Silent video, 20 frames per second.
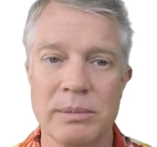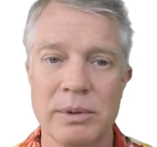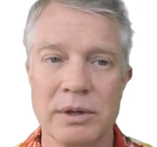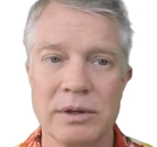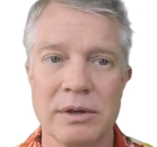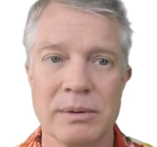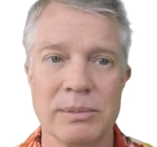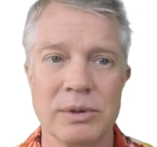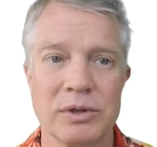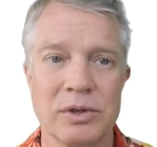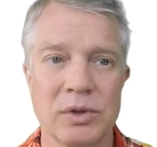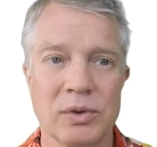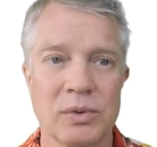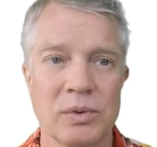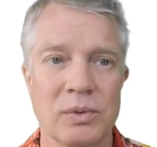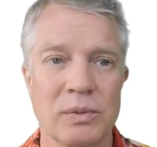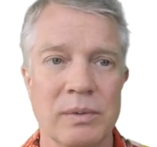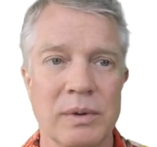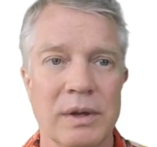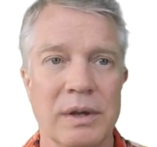book number
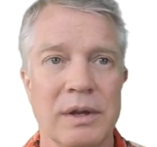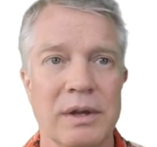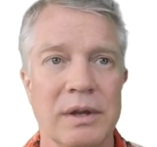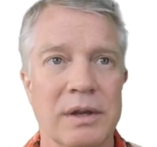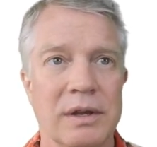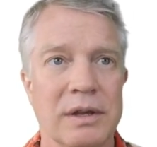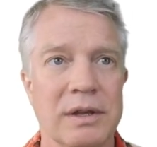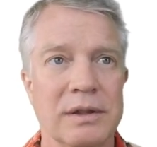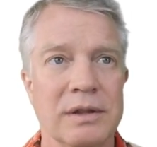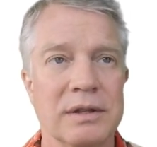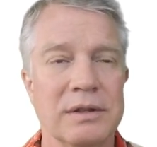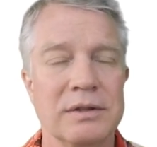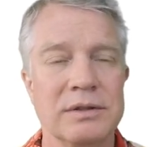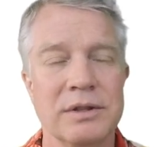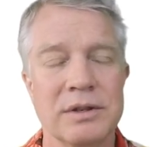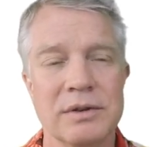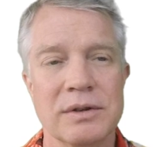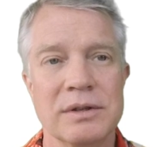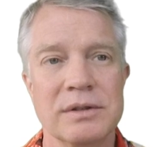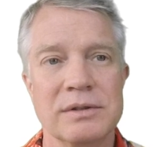2 in this
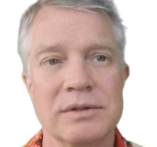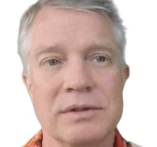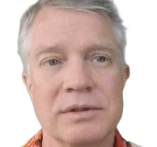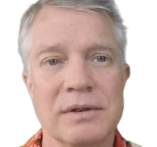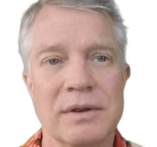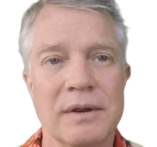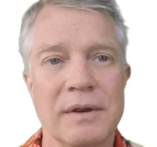series.